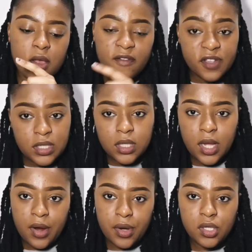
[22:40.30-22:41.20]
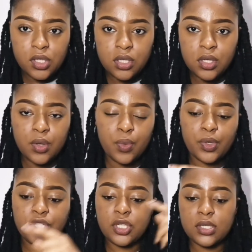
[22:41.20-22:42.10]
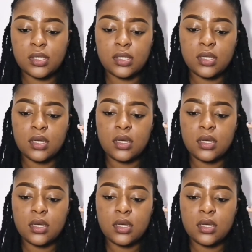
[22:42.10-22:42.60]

physical courage, which is